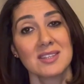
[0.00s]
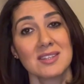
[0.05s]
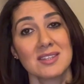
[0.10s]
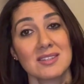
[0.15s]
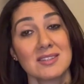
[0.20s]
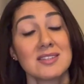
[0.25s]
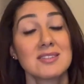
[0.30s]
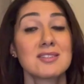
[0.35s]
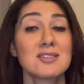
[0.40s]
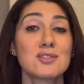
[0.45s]

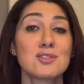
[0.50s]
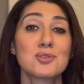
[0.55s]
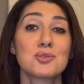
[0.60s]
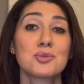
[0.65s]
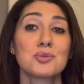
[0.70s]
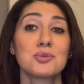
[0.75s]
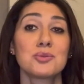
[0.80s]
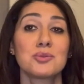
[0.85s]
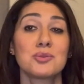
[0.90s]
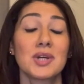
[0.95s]
This is
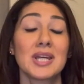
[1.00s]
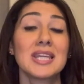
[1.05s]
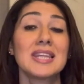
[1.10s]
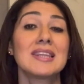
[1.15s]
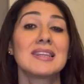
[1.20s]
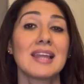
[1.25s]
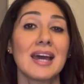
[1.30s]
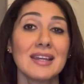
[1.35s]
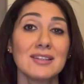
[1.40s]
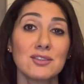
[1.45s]
to
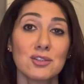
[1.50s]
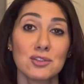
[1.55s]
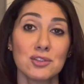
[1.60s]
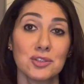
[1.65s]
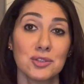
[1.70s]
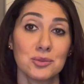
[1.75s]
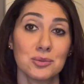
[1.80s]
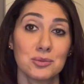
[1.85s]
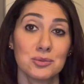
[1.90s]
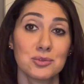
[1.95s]
enlighten
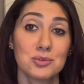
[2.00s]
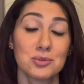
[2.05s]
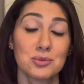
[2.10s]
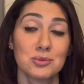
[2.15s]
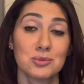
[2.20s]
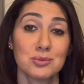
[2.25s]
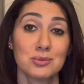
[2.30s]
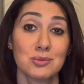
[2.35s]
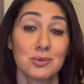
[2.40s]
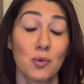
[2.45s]
you
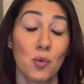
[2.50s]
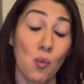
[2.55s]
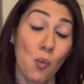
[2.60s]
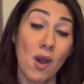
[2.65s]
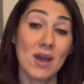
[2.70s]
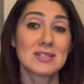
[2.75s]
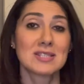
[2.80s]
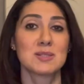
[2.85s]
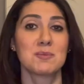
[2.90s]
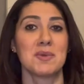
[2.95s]
to
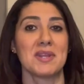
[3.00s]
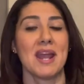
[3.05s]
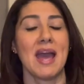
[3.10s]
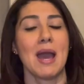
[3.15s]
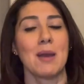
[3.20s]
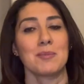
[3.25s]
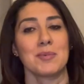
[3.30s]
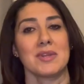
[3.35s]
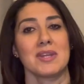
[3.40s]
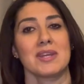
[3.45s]
what's been
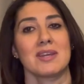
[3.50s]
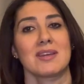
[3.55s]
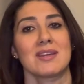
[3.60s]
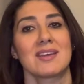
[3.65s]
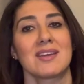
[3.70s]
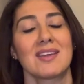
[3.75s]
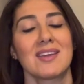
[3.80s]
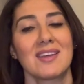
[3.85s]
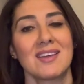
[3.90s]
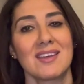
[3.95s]
happening.
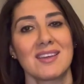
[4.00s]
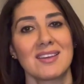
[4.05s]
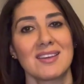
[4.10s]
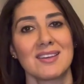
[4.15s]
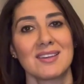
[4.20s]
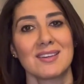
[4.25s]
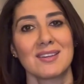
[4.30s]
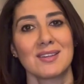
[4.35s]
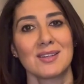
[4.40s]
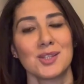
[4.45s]

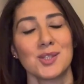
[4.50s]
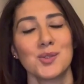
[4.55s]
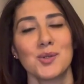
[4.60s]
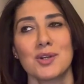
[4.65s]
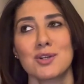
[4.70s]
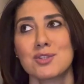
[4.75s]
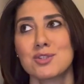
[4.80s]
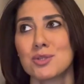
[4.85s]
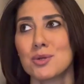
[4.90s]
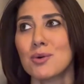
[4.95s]
You are
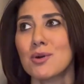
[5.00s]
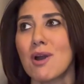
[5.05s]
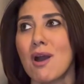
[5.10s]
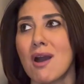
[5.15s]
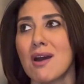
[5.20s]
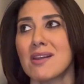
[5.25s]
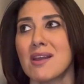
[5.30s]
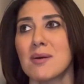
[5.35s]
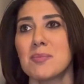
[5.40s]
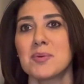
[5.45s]
so
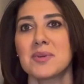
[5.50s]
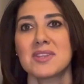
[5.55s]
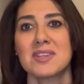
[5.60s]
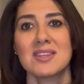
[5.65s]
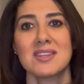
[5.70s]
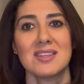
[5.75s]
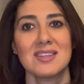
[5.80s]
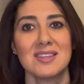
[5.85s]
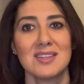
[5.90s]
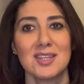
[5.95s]
caught up in
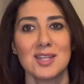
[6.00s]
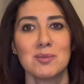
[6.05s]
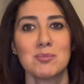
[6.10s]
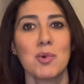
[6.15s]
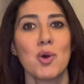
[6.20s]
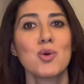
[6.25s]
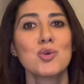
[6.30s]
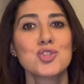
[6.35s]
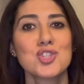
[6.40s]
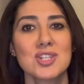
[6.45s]
the
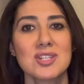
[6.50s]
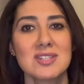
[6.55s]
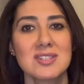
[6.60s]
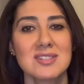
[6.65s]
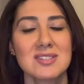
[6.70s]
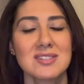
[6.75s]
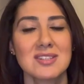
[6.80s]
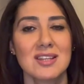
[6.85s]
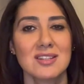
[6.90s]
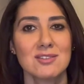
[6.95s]

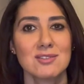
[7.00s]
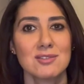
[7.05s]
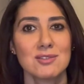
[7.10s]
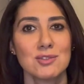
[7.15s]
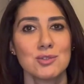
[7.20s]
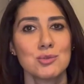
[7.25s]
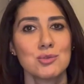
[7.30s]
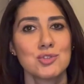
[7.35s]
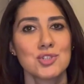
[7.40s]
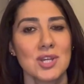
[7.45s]
emotions that
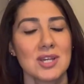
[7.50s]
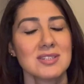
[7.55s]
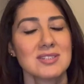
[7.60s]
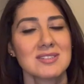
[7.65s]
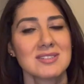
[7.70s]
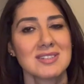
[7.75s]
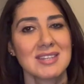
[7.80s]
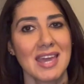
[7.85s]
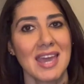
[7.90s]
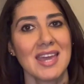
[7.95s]
you
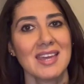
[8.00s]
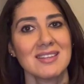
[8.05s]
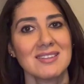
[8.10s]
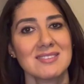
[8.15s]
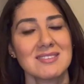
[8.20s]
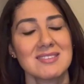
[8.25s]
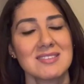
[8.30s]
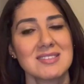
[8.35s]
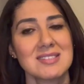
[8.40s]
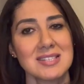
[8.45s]
just can't
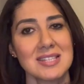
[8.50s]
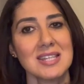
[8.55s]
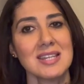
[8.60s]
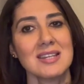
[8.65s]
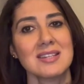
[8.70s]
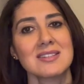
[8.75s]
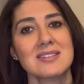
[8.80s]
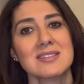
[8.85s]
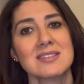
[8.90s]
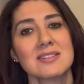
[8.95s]
see
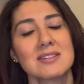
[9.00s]
it.